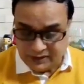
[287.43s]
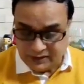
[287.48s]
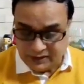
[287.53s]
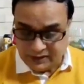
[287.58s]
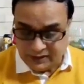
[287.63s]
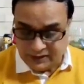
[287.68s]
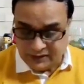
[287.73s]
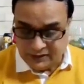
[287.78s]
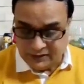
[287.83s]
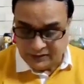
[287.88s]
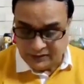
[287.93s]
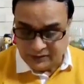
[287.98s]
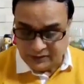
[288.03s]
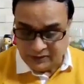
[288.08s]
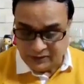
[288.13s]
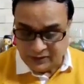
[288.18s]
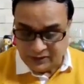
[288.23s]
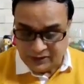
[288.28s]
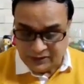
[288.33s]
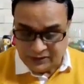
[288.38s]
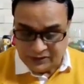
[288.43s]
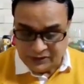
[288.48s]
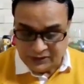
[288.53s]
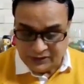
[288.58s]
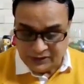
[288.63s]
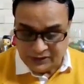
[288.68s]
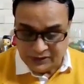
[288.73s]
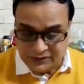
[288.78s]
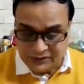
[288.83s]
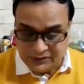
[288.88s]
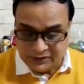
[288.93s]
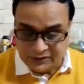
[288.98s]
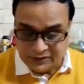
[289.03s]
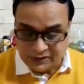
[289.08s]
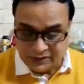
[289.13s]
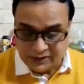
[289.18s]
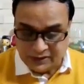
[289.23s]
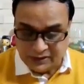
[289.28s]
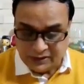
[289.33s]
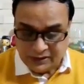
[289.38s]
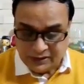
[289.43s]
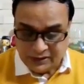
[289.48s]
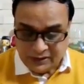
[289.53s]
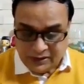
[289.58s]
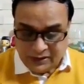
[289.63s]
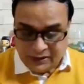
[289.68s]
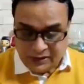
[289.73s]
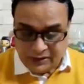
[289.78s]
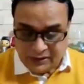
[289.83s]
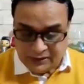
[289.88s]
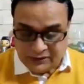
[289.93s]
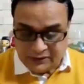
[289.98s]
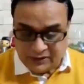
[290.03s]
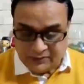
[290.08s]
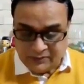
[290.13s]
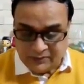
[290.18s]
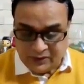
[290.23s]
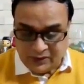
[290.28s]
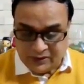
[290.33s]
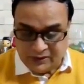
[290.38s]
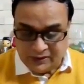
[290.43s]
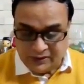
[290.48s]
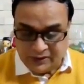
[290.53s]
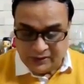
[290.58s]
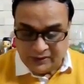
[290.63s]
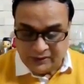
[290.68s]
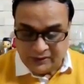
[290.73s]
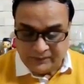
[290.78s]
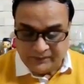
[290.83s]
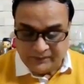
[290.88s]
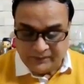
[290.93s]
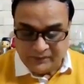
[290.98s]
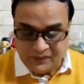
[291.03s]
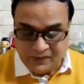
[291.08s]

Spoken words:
and oil seeds or some other